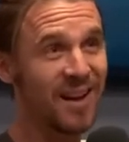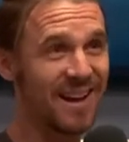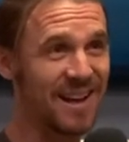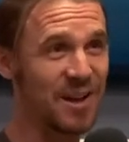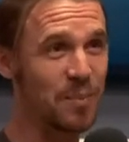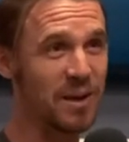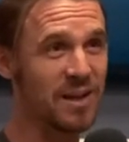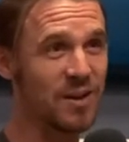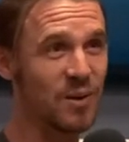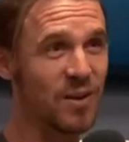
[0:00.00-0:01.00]
but
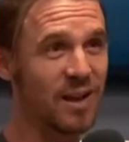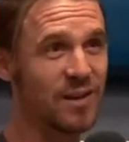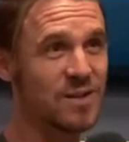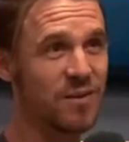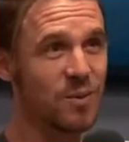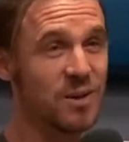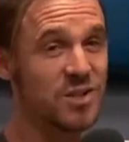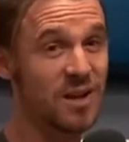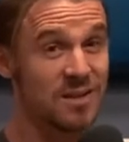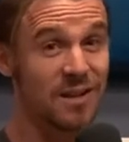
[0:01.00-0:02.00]
you know that gives everyone a
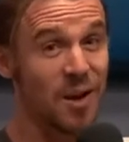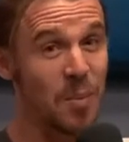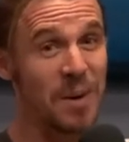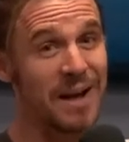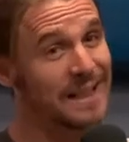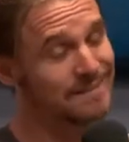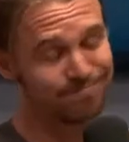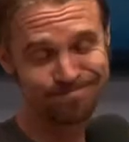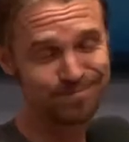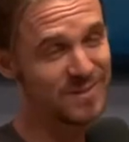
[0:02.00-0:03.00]
chance to come back and
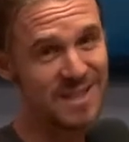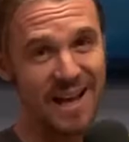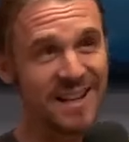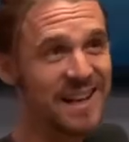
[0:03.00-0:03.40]
tag